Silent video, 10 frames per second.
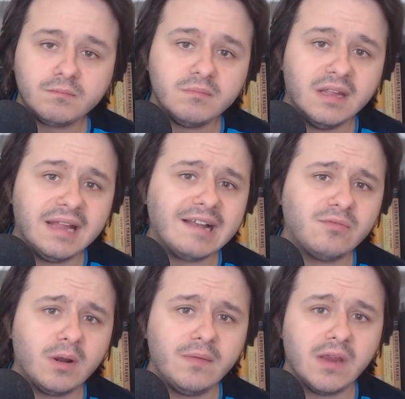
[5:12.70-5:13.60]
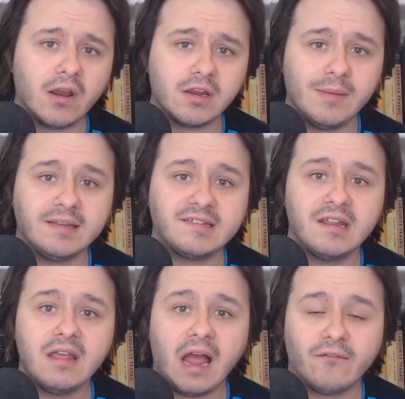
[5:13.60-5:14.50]
And that's one of the arguments
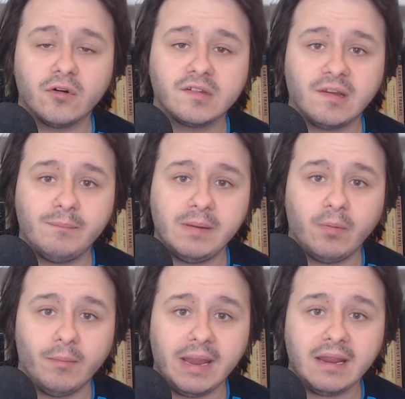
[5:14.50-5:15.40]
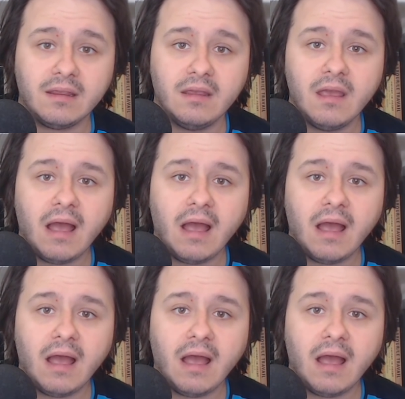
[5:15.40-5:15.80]
I've heard some people make.